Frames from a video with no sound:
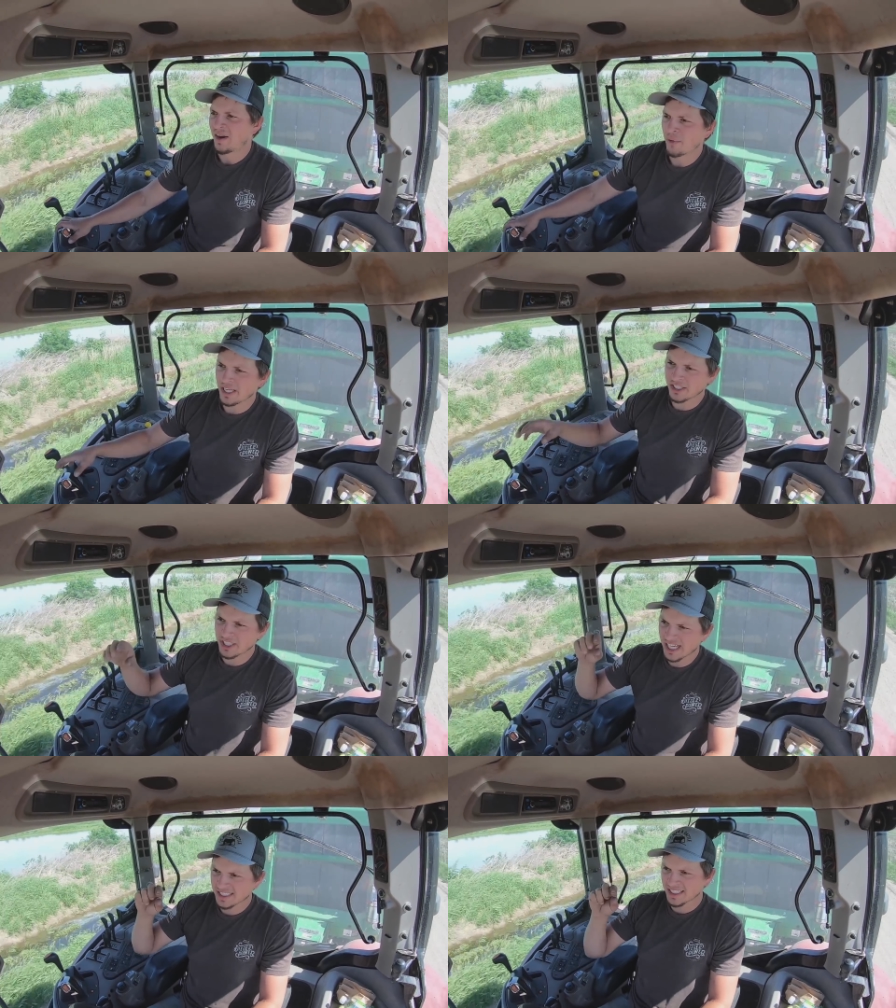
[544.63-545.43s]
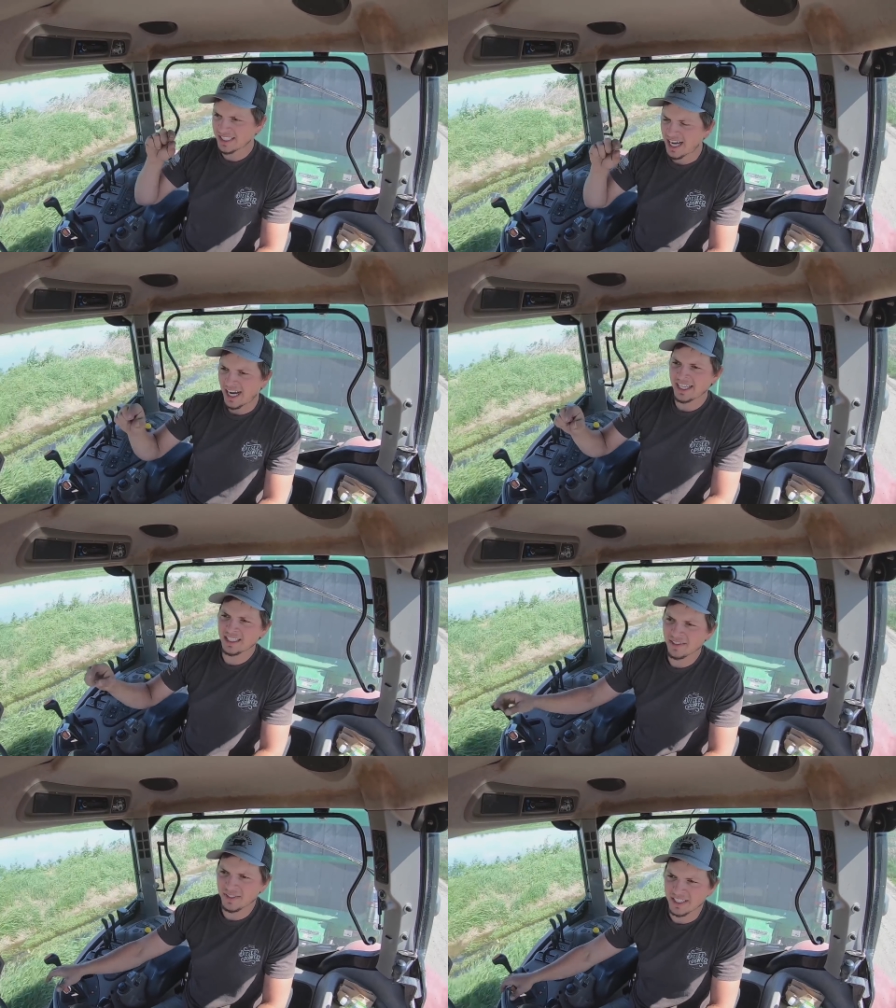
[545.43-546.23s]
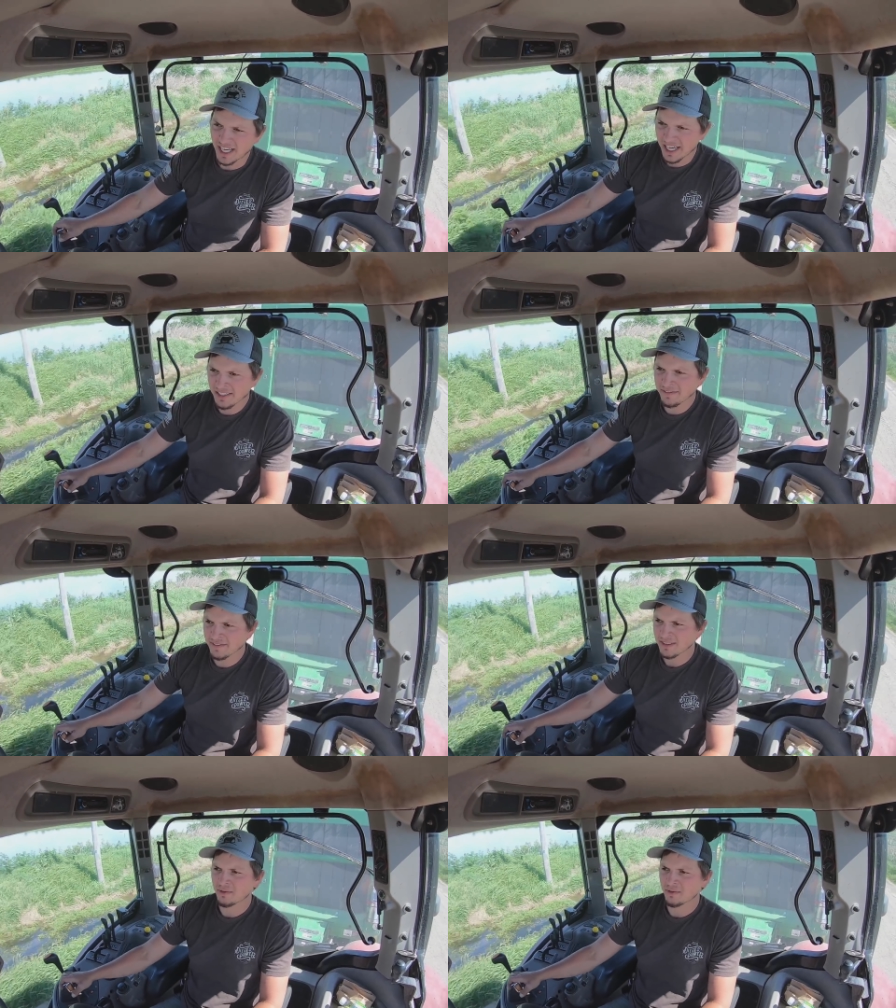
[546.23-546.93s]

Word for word: We adjusted the height of the knife.